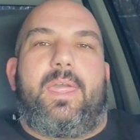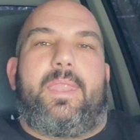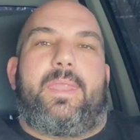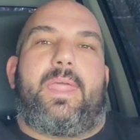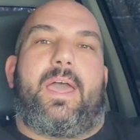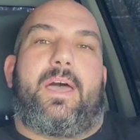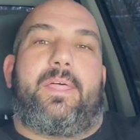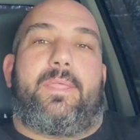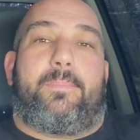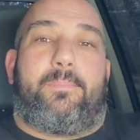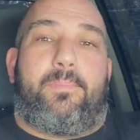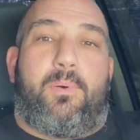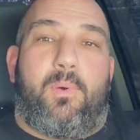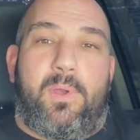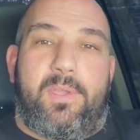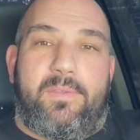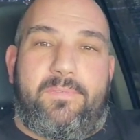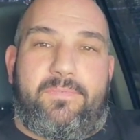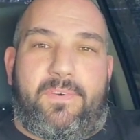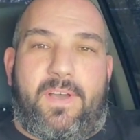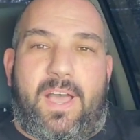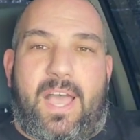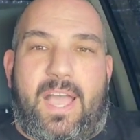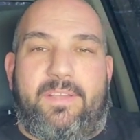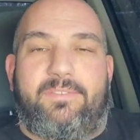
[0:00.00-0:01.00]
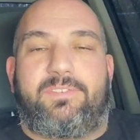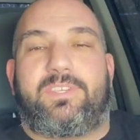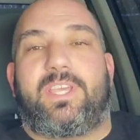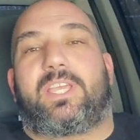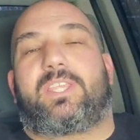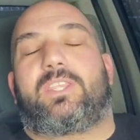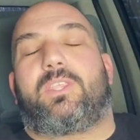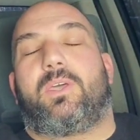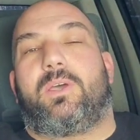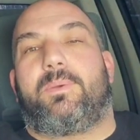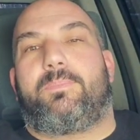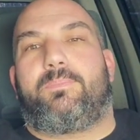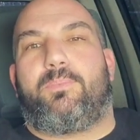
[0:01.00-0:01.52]
Now, the 0.5s,
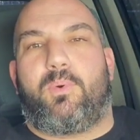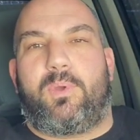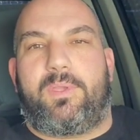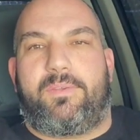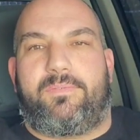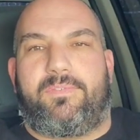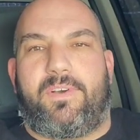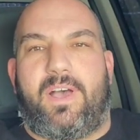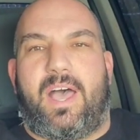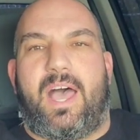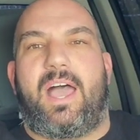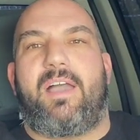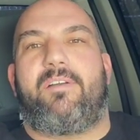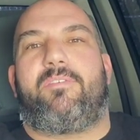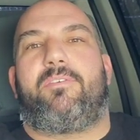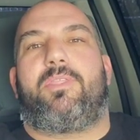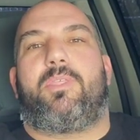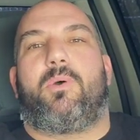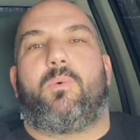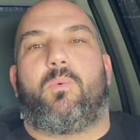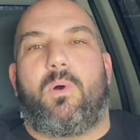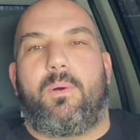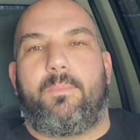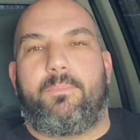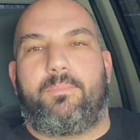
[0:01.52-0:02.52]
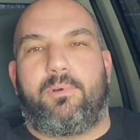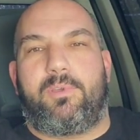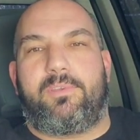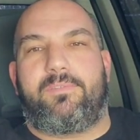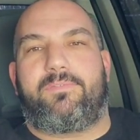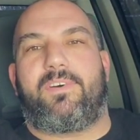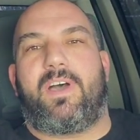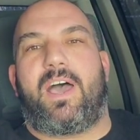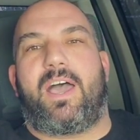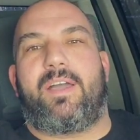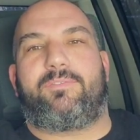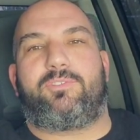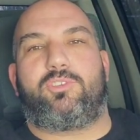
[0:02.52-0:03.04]
like the 0.5, the 1.5,
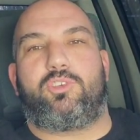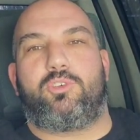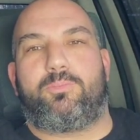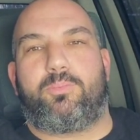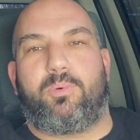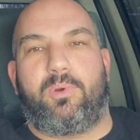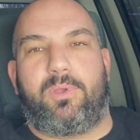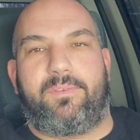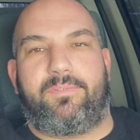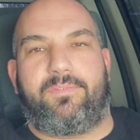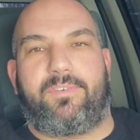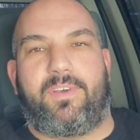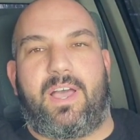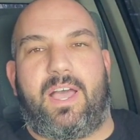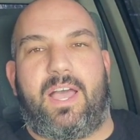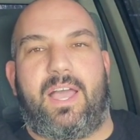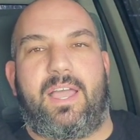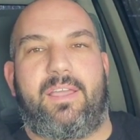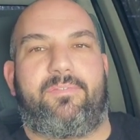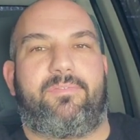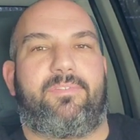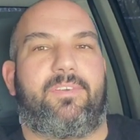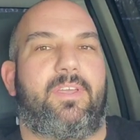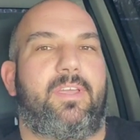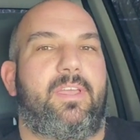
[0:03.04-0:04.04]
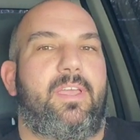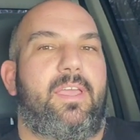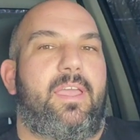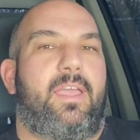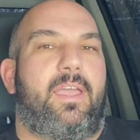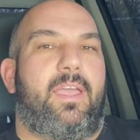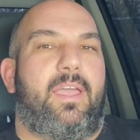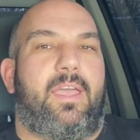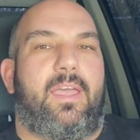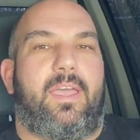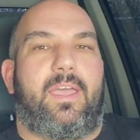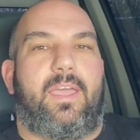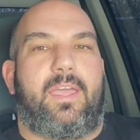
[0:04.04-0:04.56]
2.5,
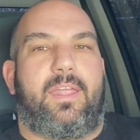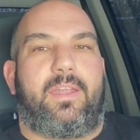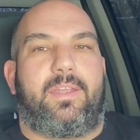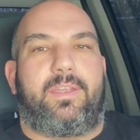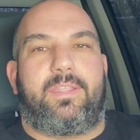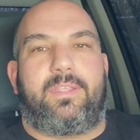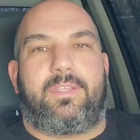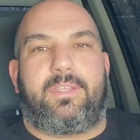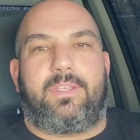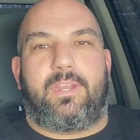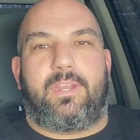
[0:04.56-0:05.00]
and,